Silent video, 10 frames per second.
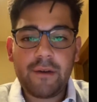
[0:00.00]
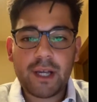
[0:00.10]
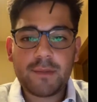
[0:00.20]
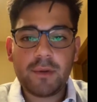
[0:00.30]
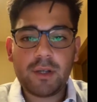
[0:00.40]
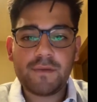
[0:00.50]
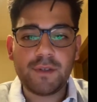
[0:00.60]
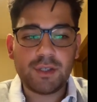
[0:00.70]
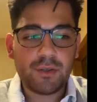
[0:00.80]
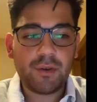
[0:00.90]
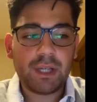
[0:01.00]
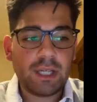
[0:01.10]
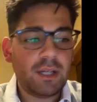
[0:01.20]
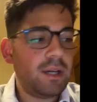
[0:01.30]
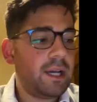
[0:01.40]
experts for
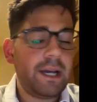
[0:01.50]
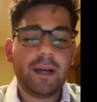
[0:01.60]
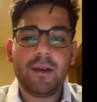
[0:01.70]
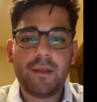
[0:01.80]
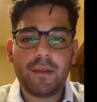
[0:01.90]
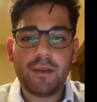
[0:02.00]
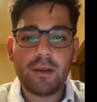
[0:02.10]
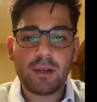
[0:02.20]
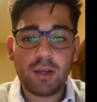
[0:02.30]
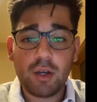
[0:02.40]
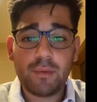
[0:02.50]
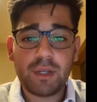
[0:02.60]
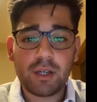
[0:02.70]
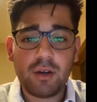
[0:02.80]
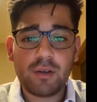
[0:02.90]
joining the Urban
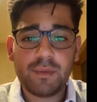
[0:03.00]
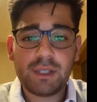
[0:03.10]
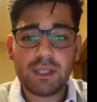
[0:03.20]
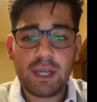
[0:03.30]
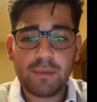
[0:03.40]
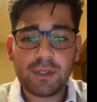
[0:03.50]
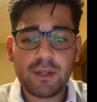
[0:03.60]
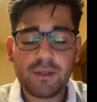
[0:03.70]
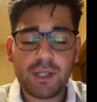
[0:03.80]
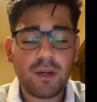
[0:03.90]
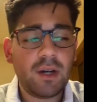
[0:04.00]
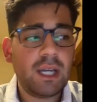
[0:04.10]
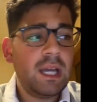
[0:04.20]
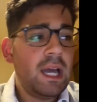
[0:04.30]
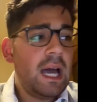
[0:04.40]
Economist episode tonight.
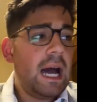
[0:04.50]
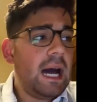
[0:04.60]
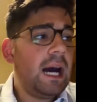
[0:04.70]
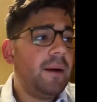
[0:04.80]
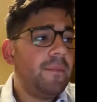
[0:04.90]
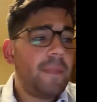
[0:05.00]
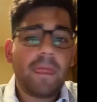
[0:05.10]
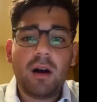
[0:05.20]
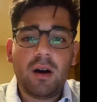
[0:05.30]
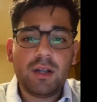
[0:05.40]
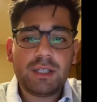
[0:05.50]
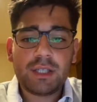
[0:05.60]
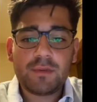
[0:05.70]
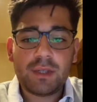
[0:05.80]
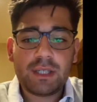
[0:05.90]
I
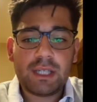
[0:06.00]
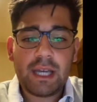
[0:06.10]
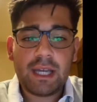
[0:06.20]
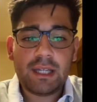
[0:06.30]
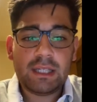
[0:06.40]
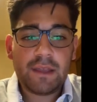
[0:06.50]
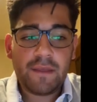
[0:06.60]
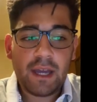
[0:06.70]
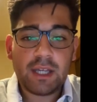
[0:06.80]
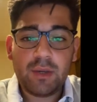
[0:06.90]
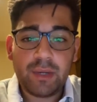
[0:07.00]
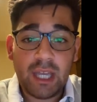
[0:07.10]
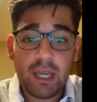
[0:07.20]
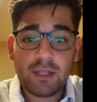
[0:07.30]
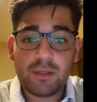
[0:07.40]
just want to say thank you
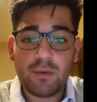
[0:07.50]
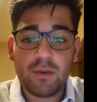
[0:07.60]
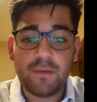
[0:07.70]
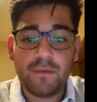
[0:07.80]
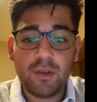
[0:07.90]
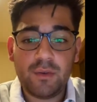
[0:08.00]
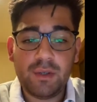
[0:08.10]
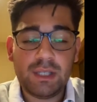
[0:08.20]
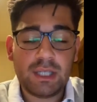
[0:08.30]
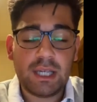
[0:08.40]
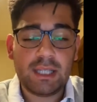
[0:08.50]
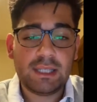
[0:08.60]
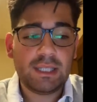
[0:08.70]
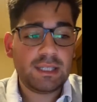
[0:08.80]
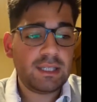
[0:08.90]
again to all the viewers
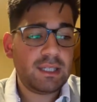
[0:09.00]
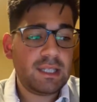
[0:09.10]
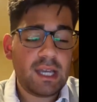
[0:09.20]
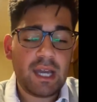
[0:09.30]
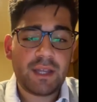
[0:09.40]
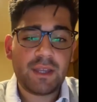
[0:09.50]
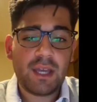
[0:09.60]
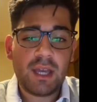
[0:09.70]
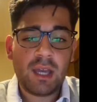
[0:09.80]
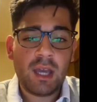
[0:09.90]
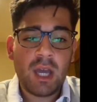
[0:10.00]
and listeners out there.